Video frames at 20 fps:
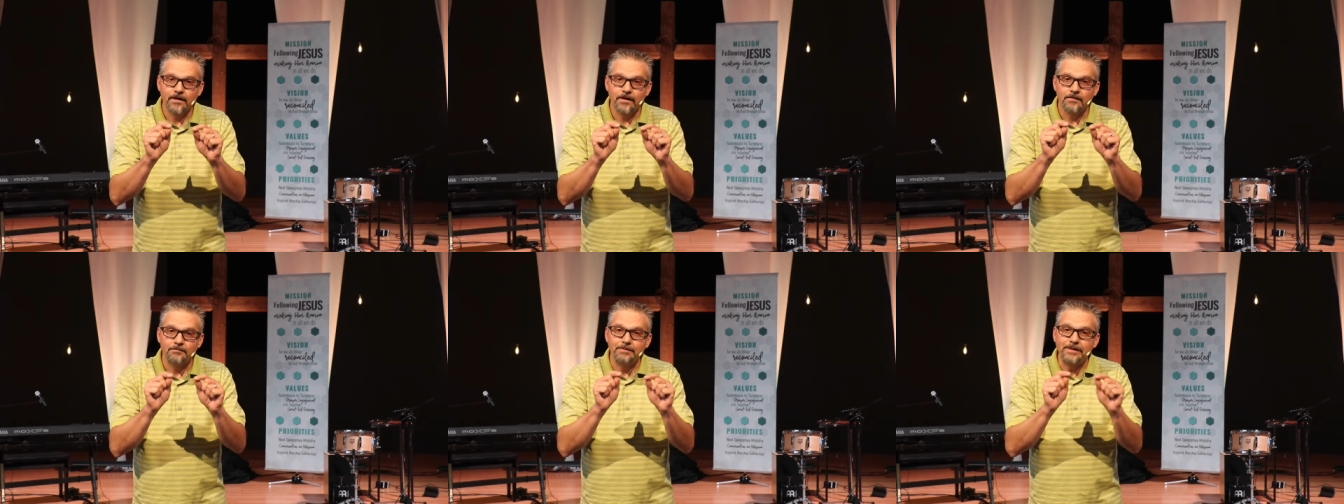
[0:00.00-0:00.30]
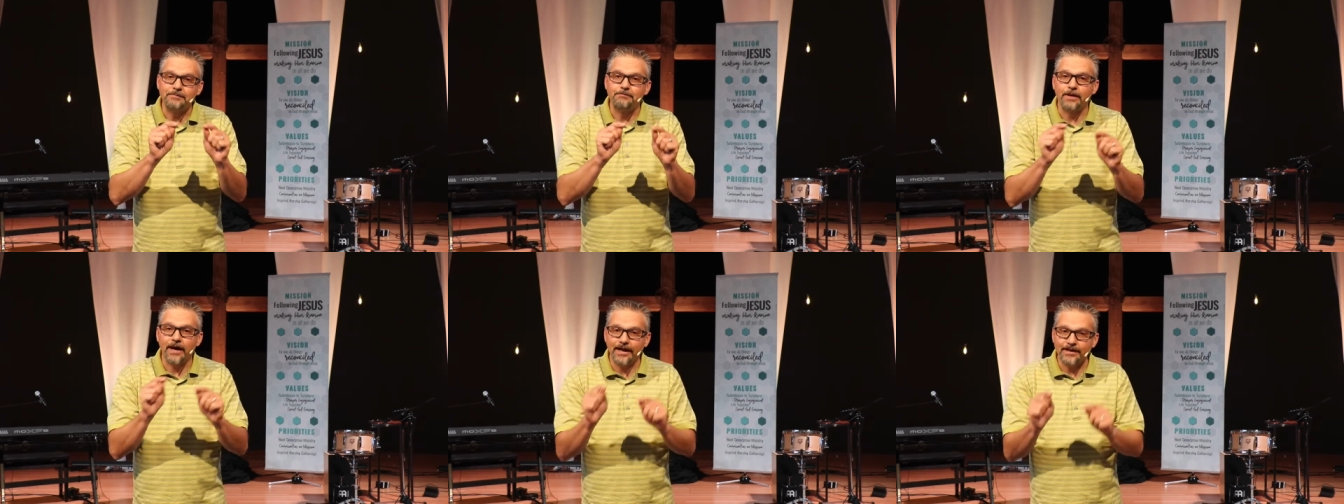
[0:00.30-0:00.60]
be
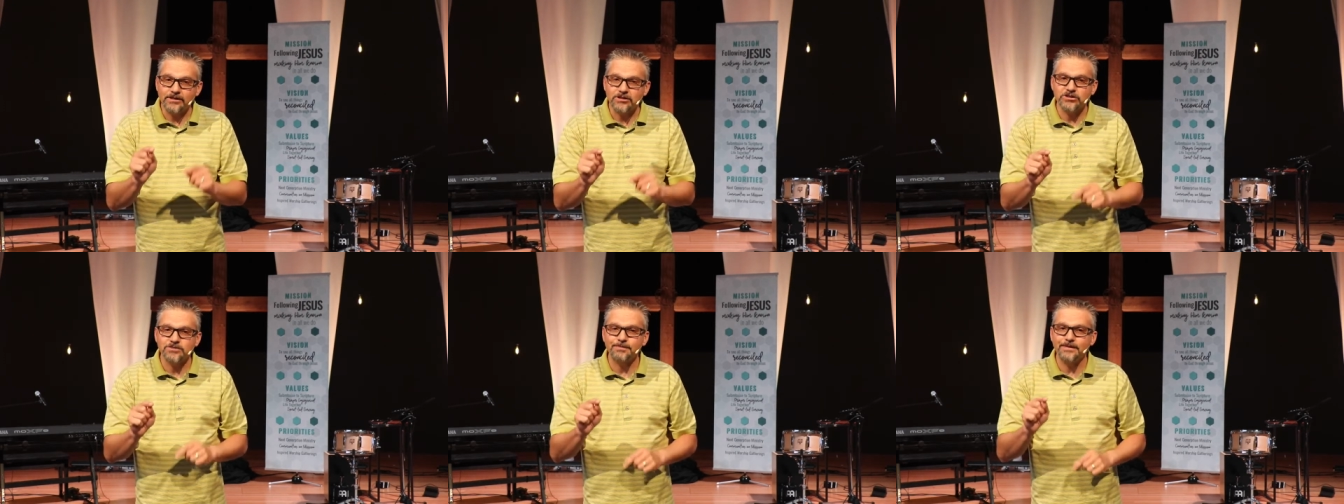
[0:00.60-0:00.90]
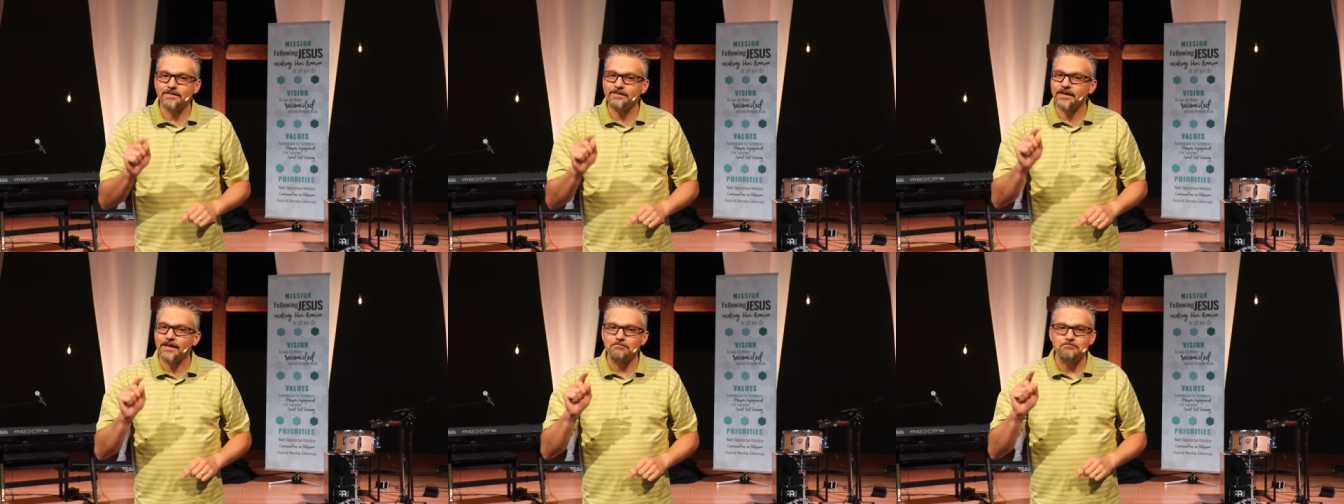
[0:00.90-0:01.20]

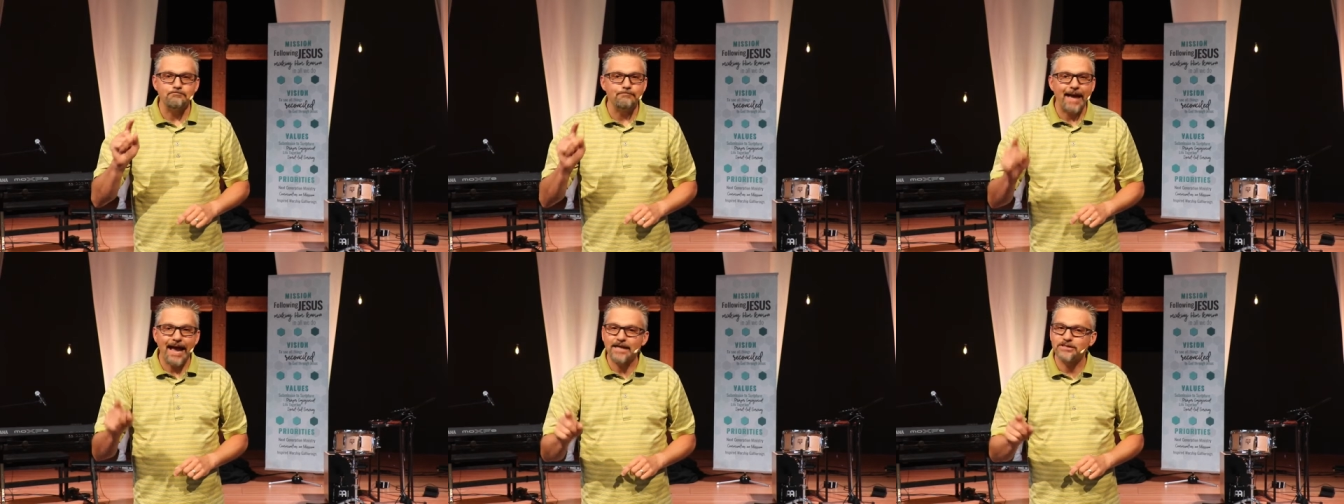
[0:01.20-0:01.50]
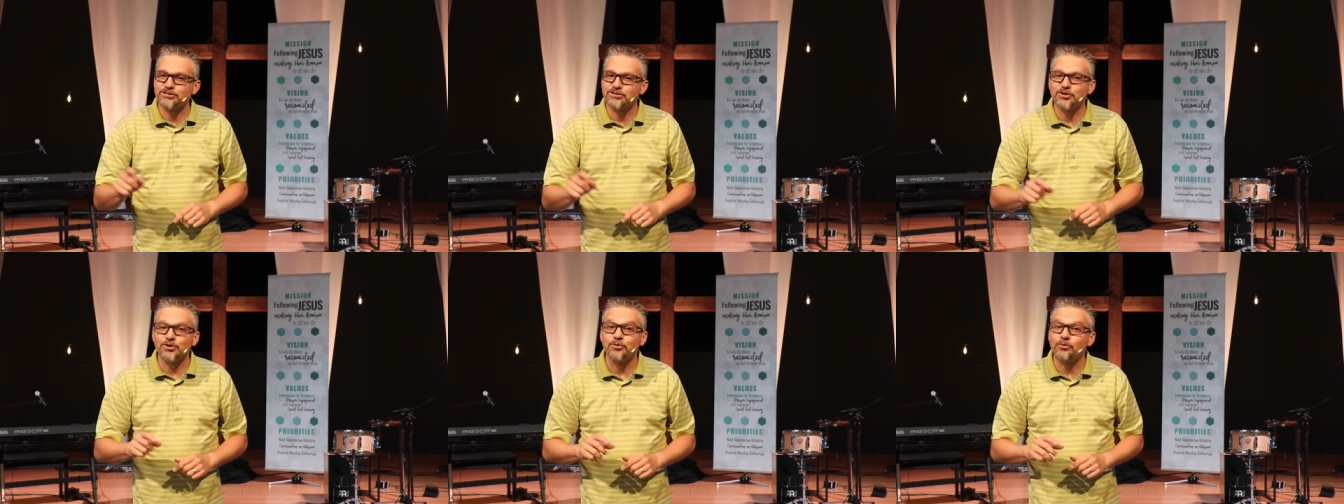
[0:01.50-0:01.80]
punishment that
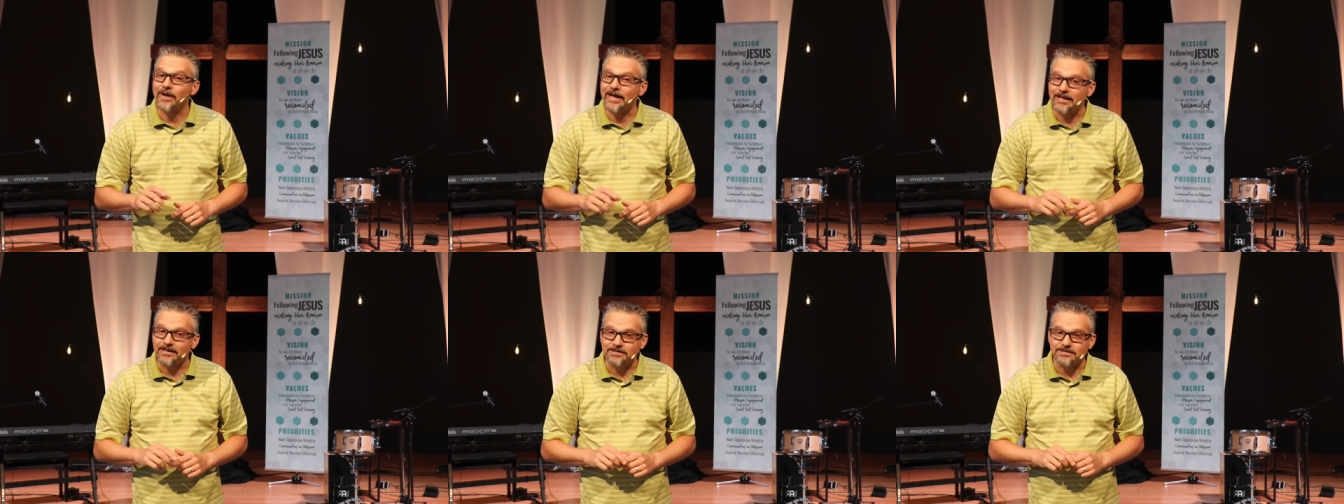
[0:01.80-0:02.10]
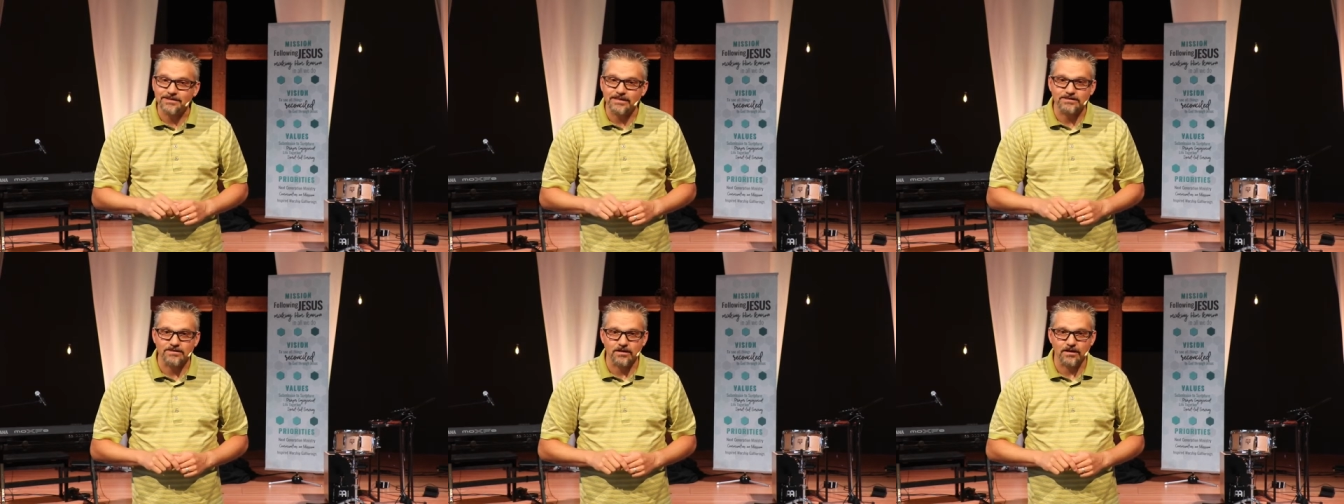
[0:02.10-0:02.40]
masquerades
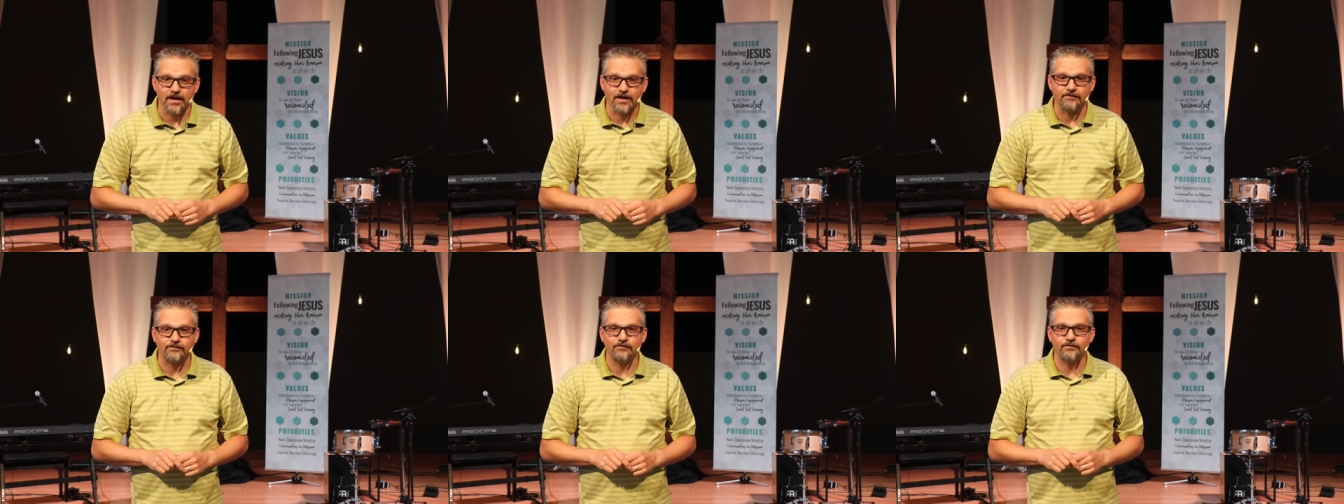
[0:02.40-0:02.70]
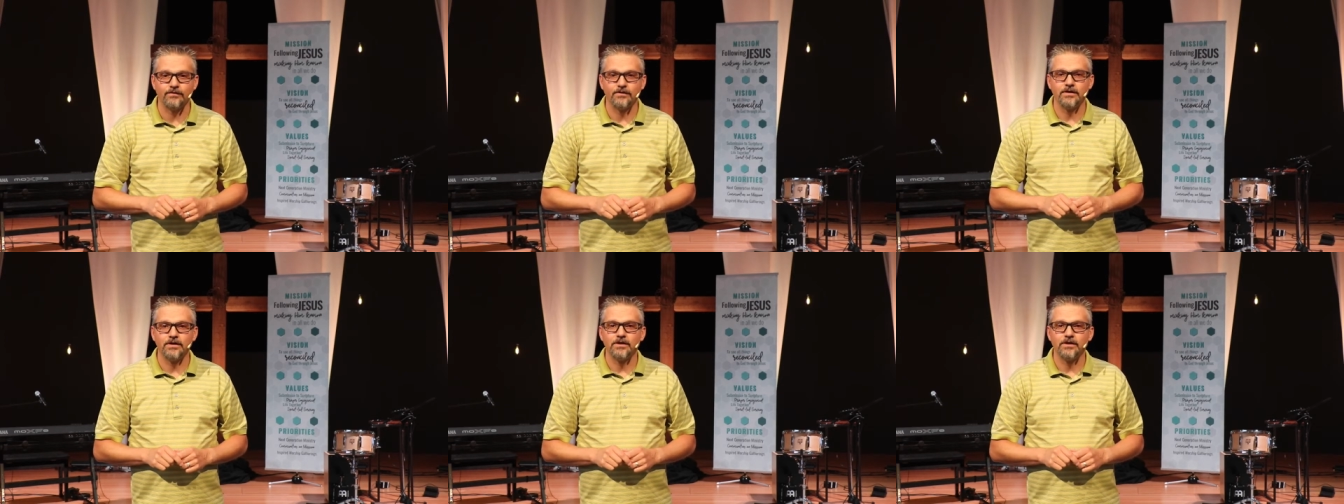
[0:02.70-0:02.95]
as love